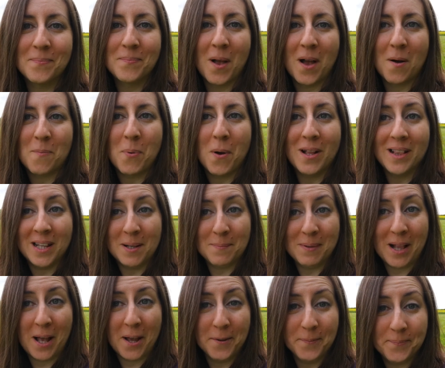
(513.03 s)
I'll put a link
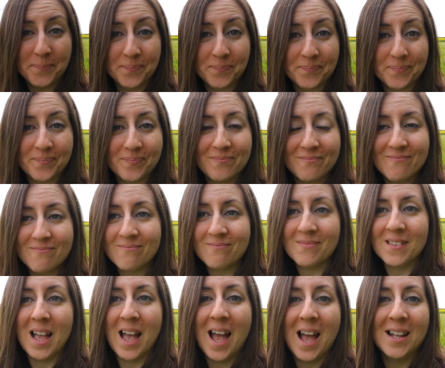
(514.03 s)
below
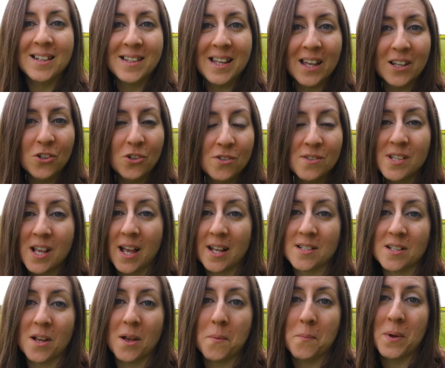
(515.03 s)
and get in contact
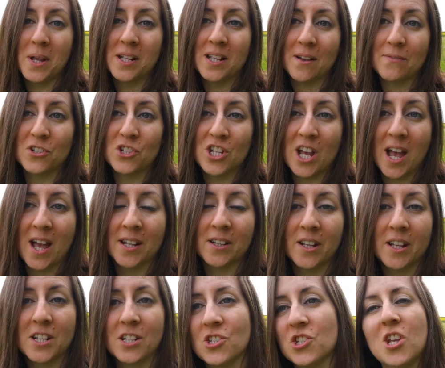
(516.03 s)
and we can have a chat and I
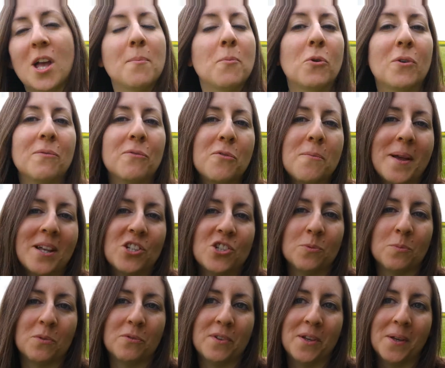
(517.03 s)
can share more information
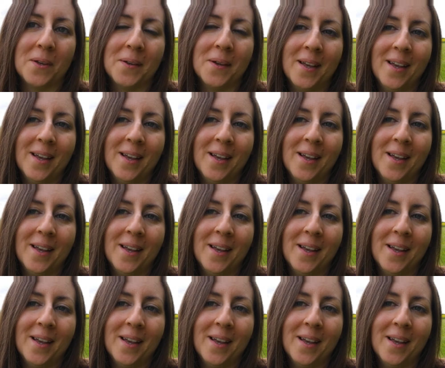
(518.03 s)
with you.